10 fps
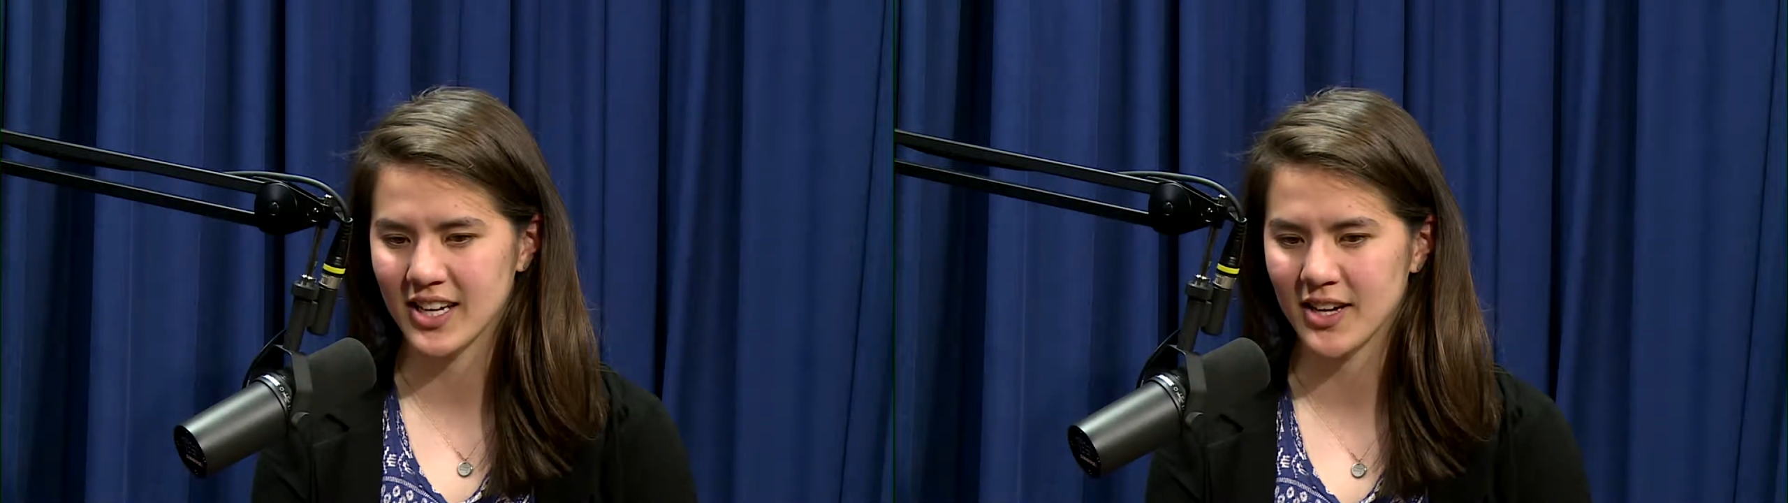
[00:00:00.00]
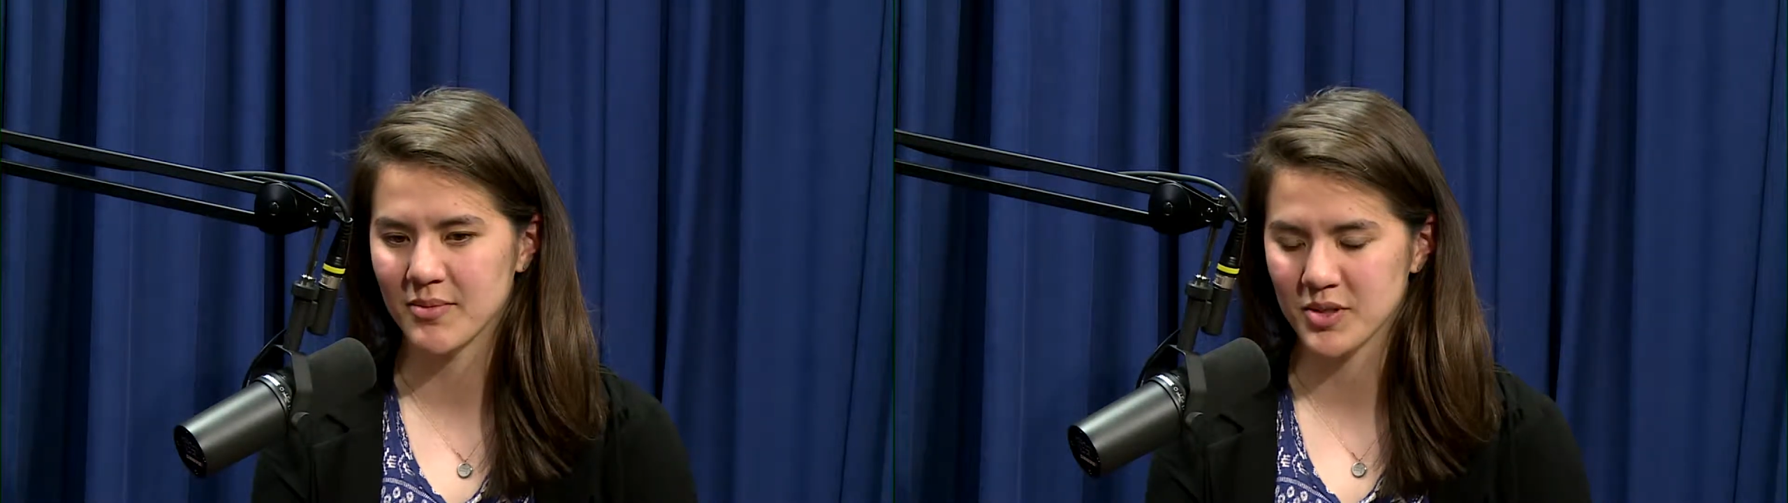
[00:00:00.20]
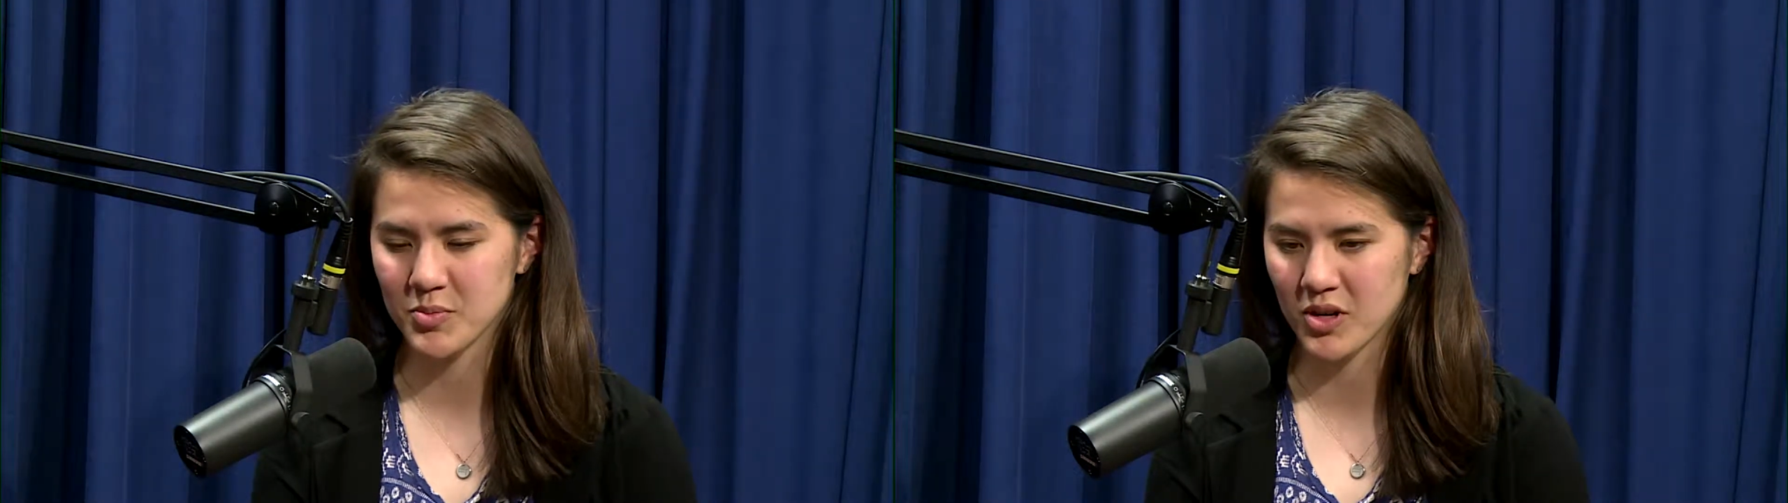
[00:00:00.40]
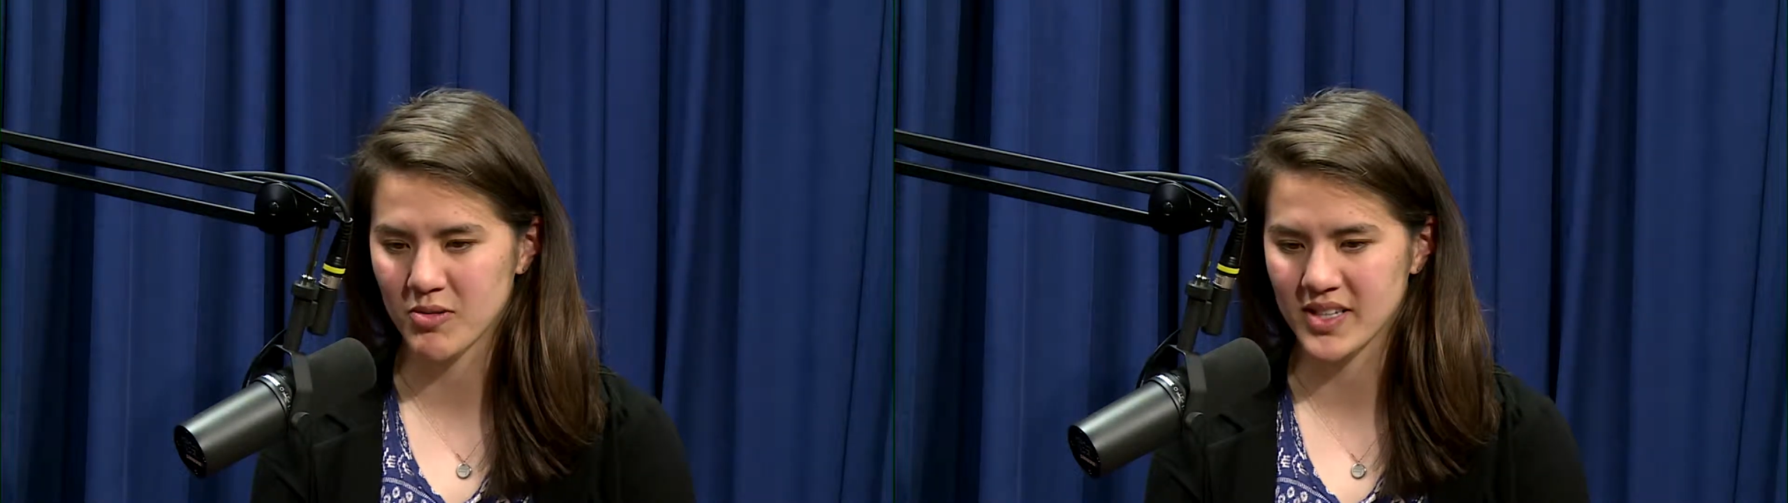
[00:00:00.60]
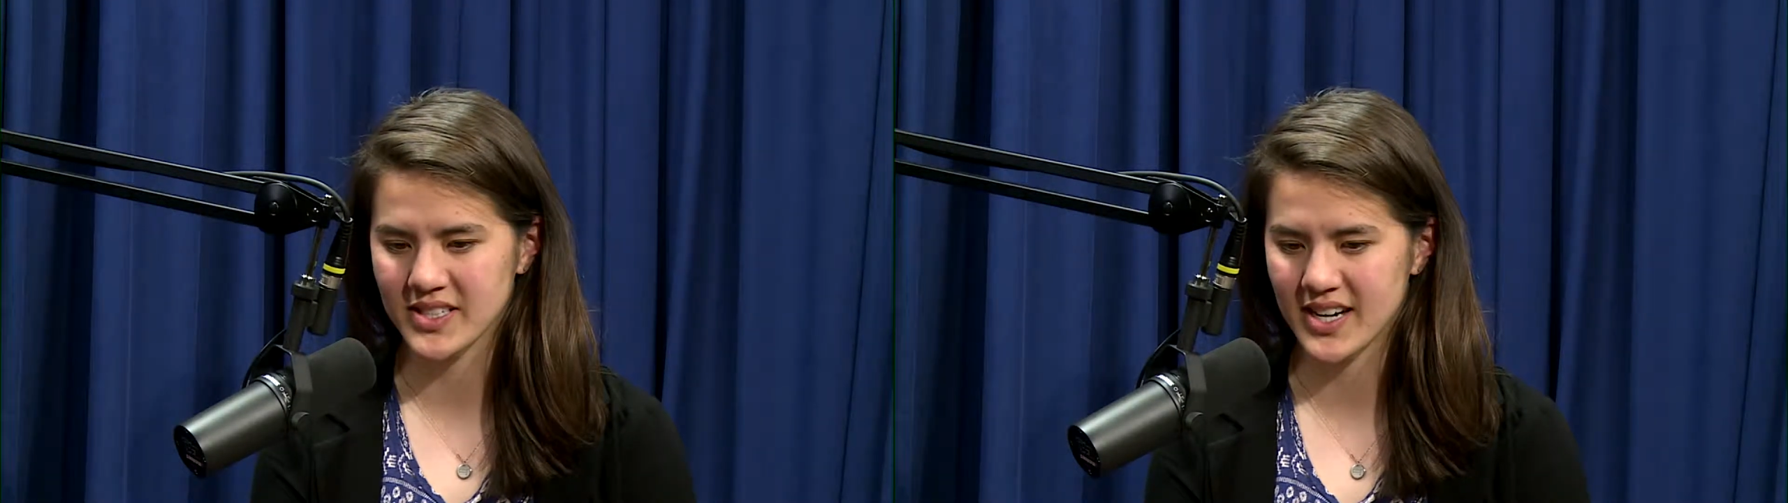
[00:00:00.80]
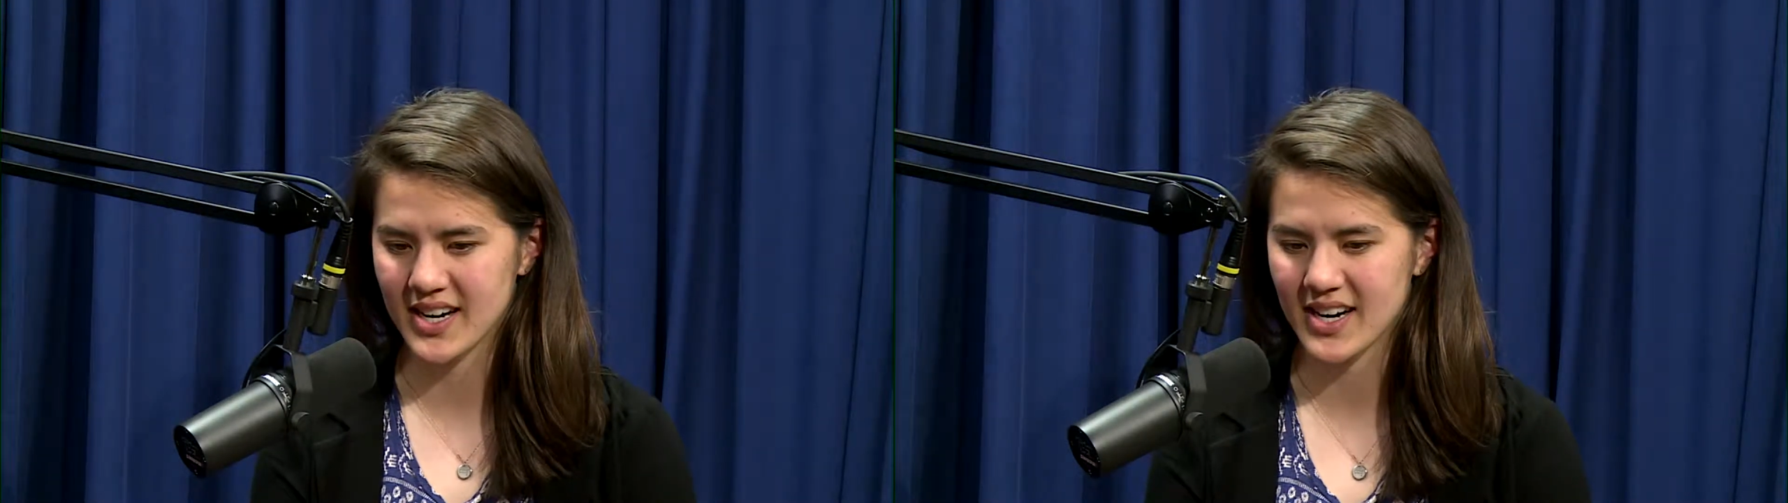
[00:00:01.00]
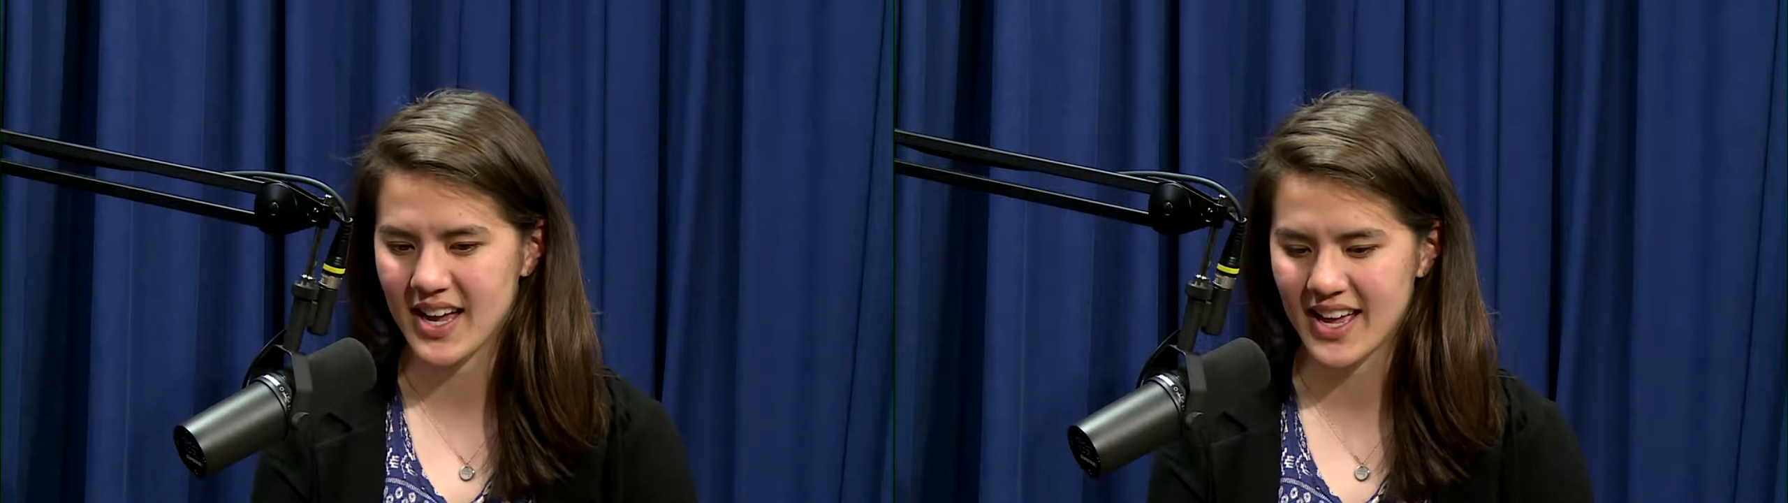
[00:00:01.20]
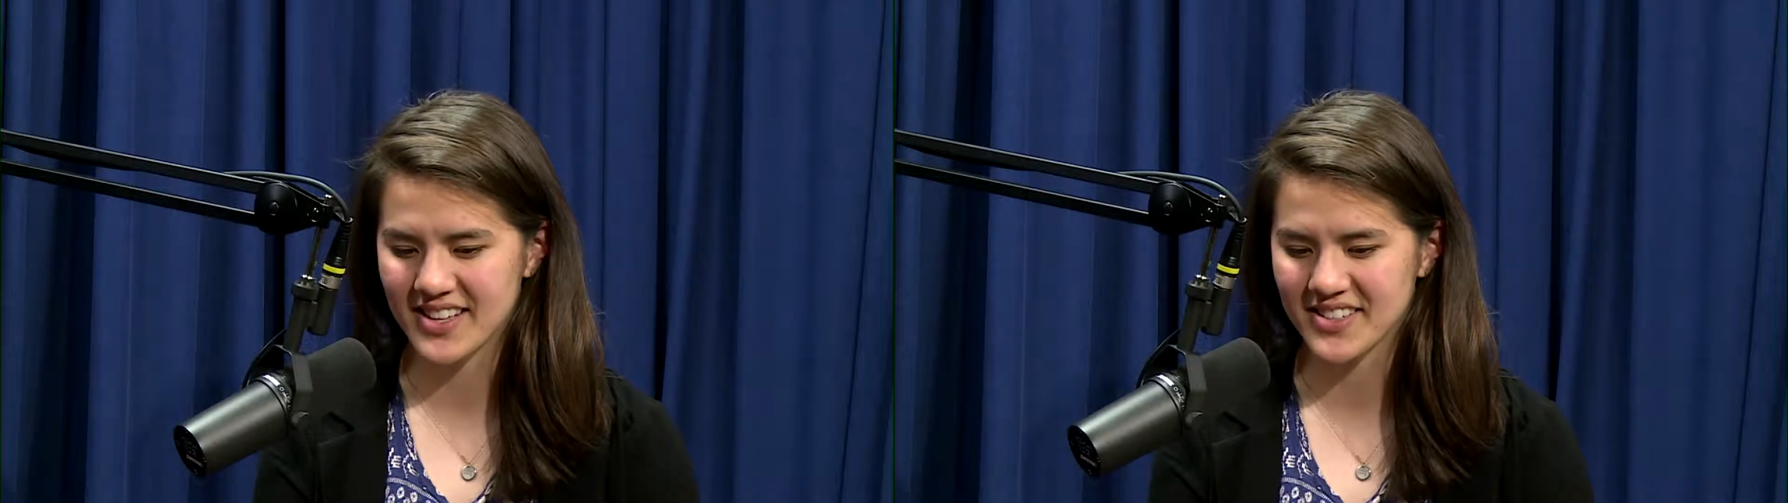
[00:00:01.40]
I was born and raised there.
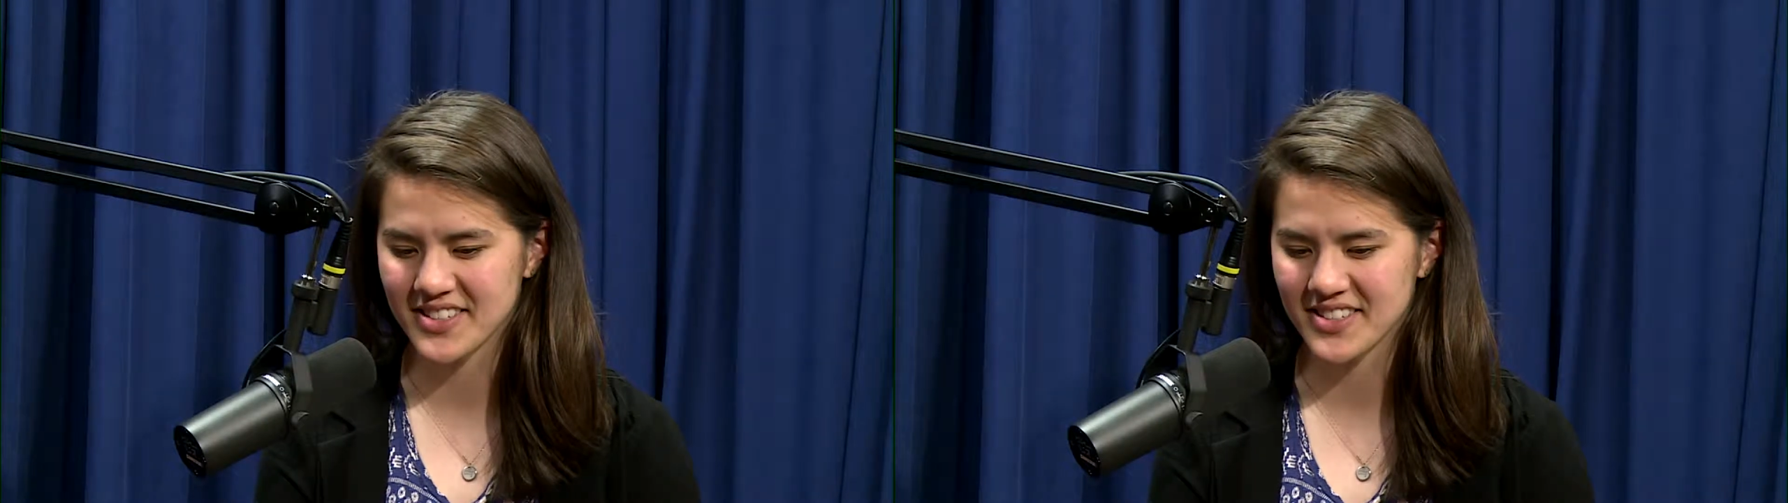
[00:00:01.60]
And